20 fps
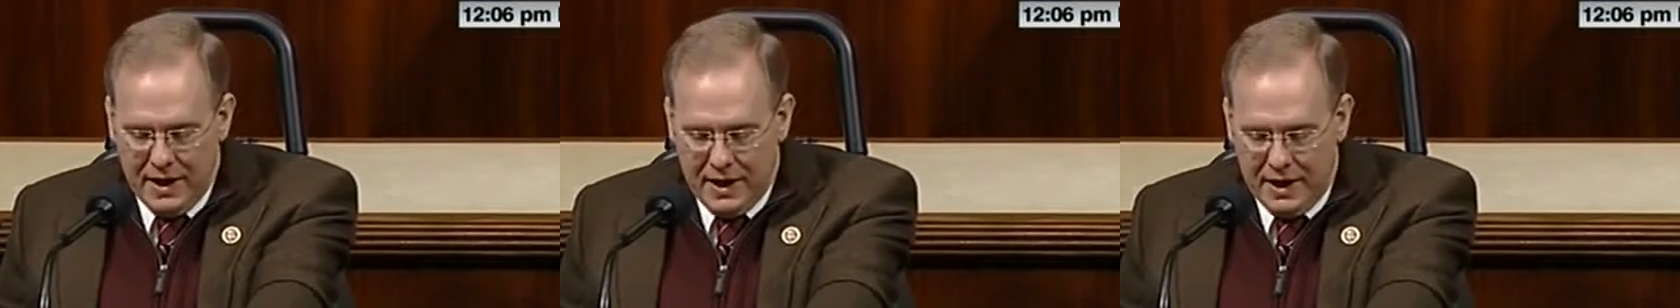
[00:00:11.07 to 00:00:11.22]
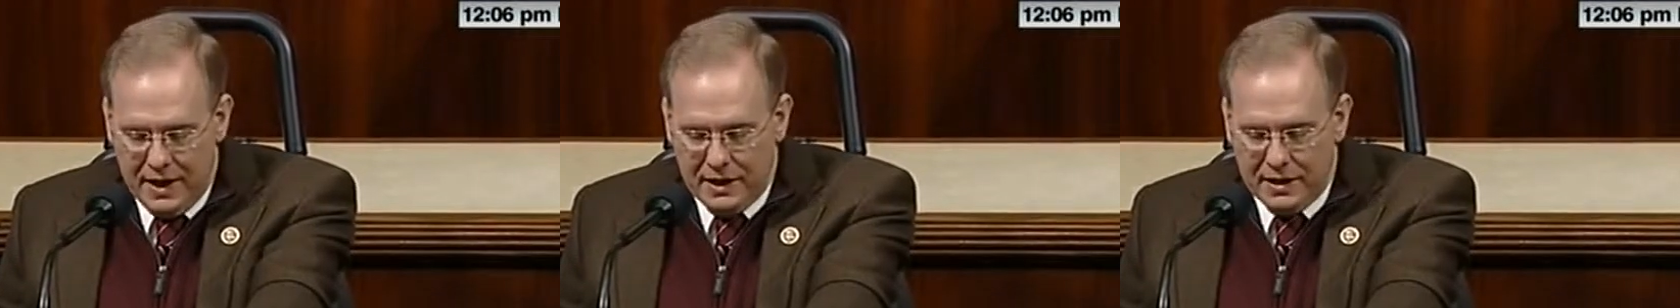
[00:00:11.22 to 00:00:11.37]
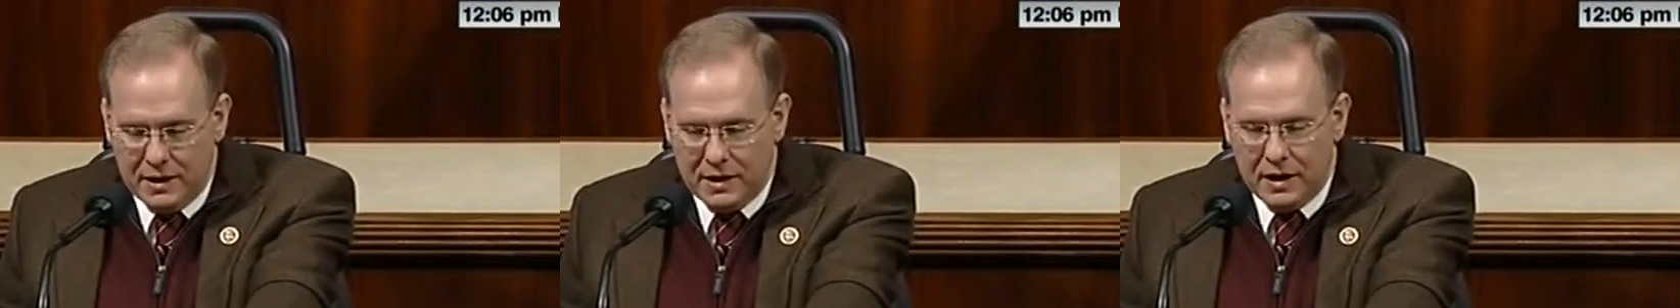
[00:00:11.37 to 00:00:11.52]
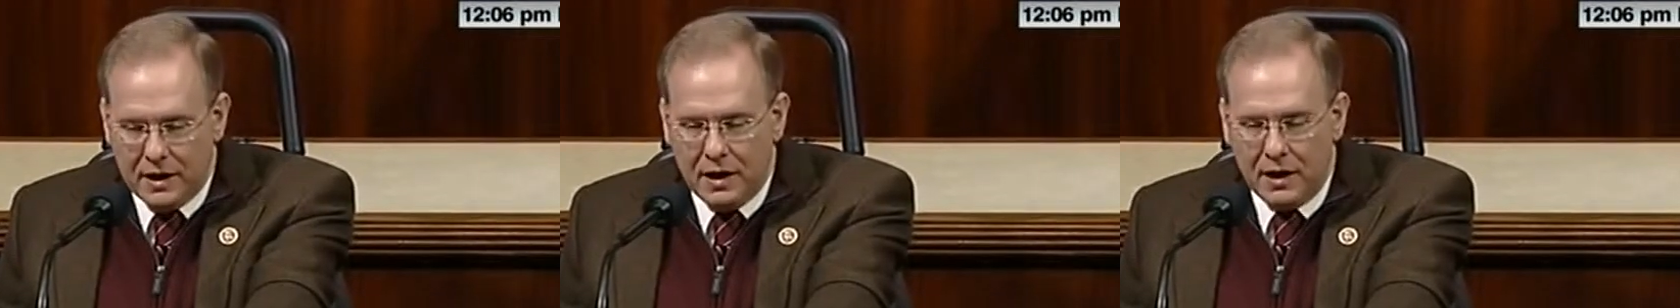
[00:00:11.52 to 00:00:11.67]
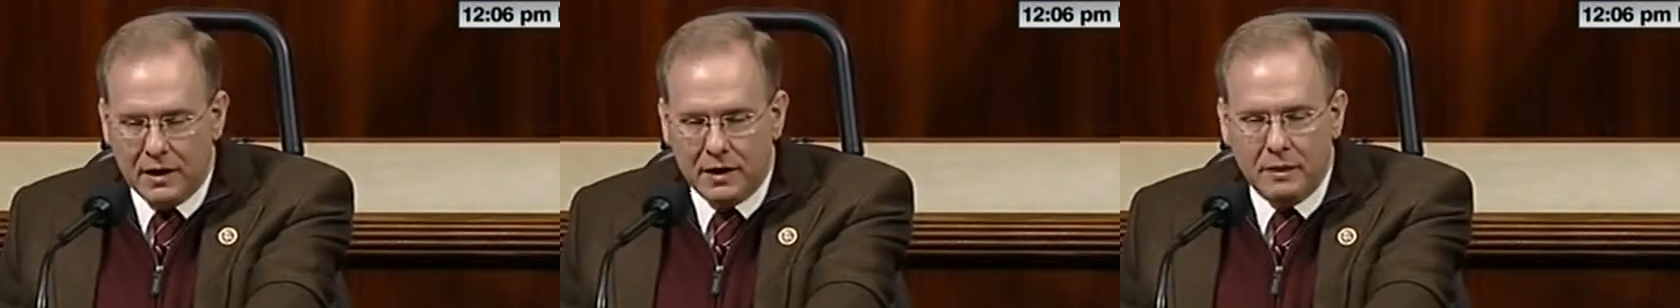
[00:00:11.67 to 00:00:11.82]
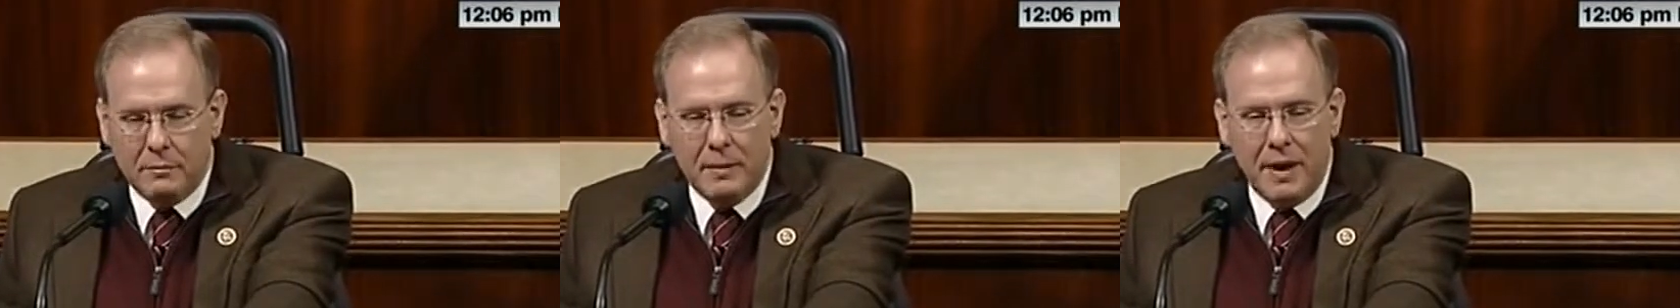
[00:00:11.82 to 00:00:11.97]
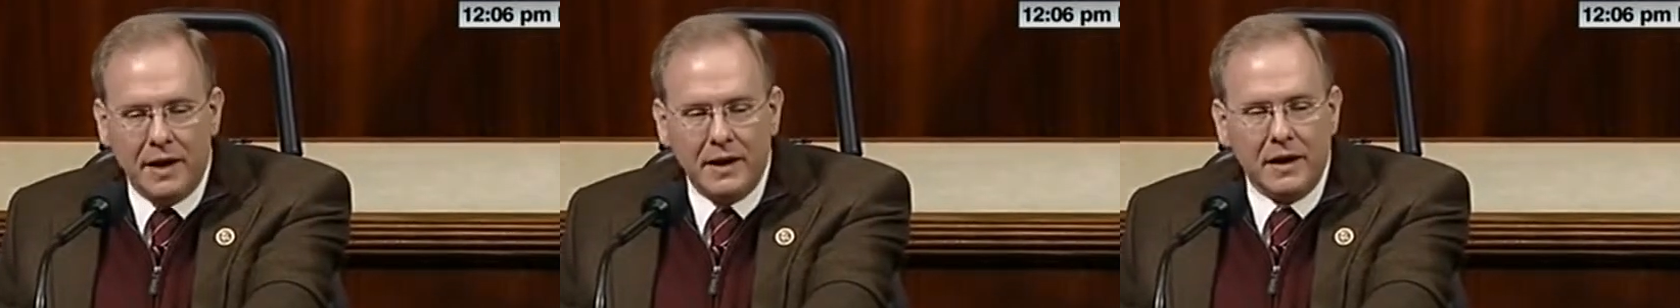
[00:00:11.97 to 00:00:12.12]
in uh,
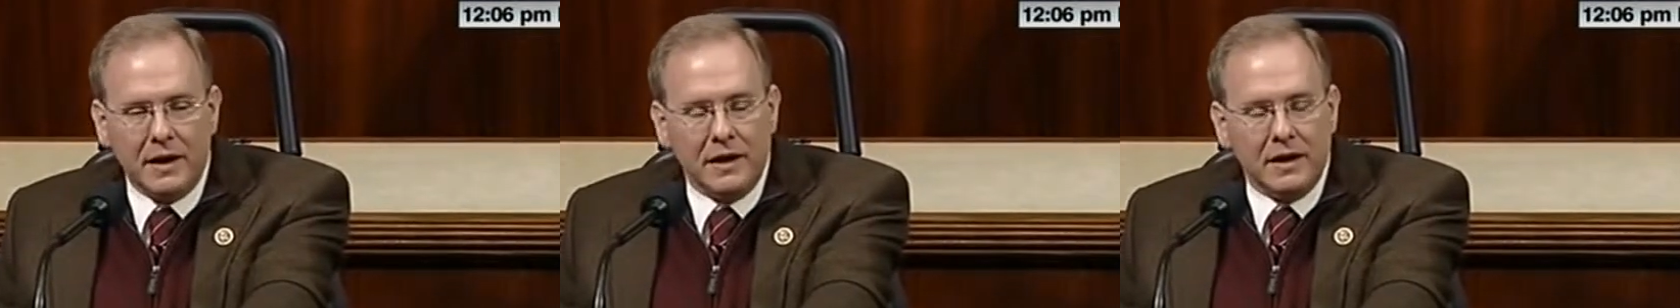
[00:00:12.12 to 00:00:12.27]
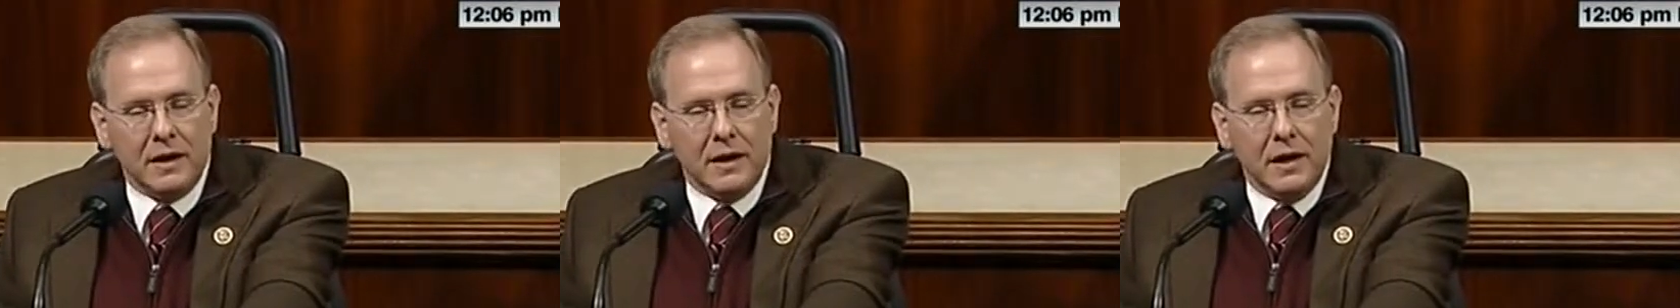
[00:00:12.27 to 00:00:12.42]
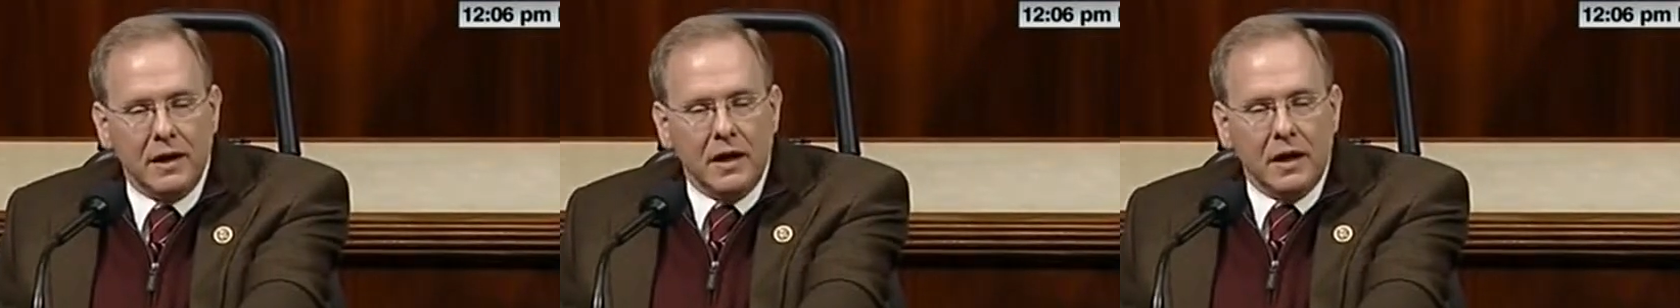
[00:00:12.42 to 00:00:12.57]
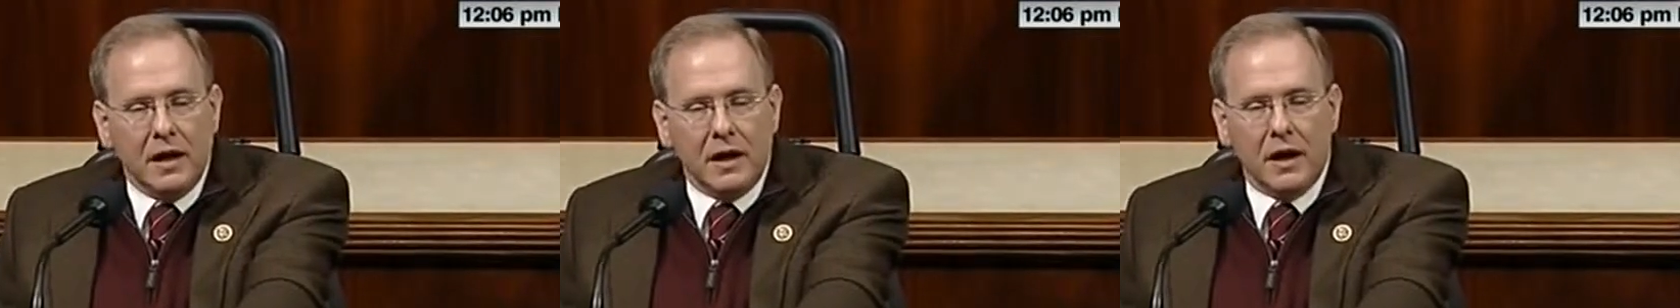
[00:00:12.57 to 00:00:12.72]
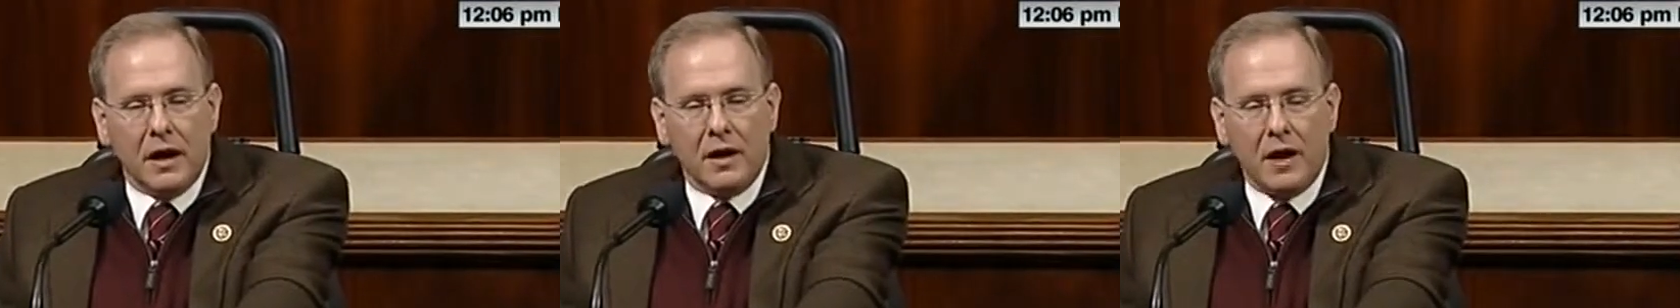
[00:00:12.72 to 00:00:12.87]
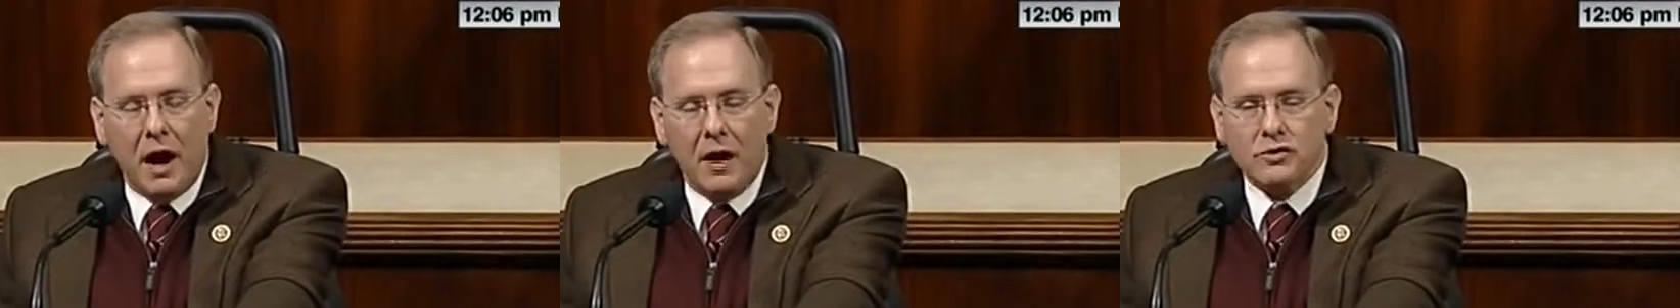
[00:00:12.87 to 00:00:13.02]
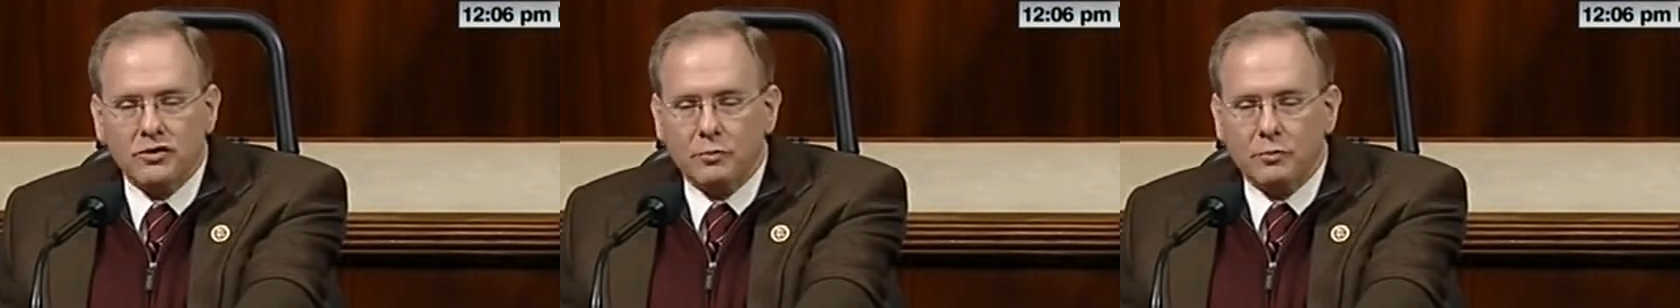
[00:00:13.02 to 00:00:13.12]
commending House